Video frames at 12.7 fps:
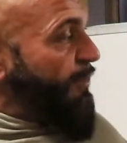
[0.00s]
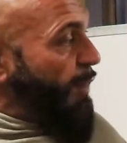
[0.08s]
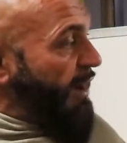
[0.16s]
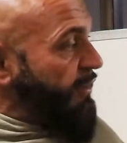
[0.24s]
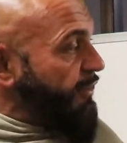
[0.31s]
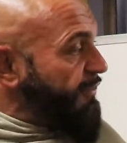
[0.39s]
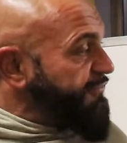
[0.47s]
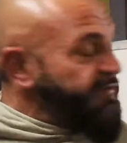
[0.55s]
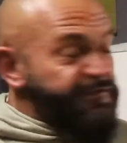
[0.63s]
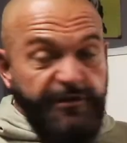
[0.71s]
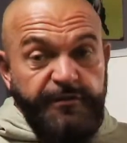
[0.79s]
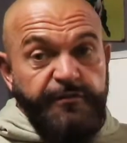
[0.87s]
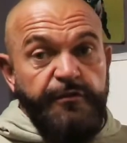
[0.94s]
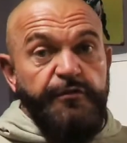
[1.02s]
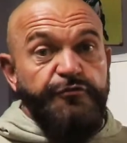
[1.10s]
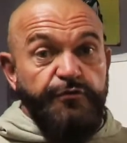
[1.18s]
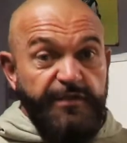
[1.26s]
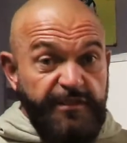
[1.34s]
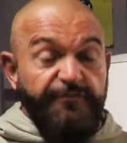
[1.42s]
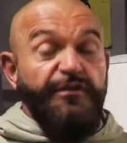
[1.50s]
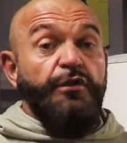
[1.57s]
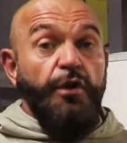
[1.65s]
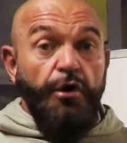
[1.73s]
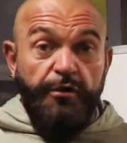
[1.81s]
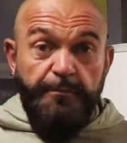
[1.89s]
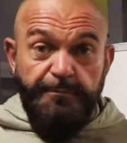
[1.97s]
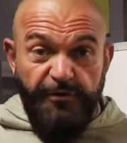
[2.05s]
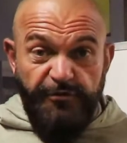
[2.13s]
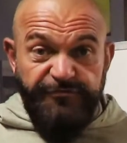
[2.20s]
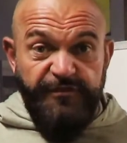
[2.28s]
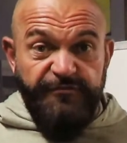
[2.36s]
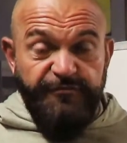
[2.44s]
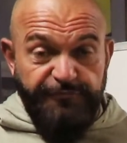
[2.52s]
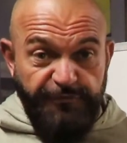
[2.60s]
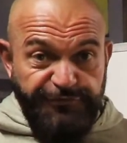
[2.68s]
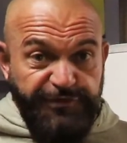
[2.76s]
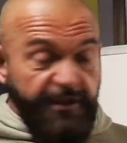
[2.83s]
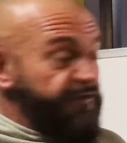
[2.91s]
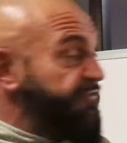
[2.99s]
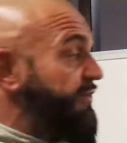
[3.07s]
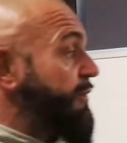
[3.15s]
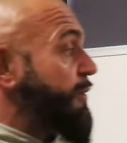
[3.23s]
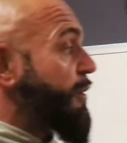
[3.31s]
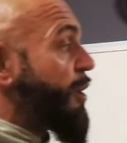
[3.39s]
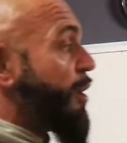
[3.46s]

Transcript: the whey concentrate to even longer process of filtration,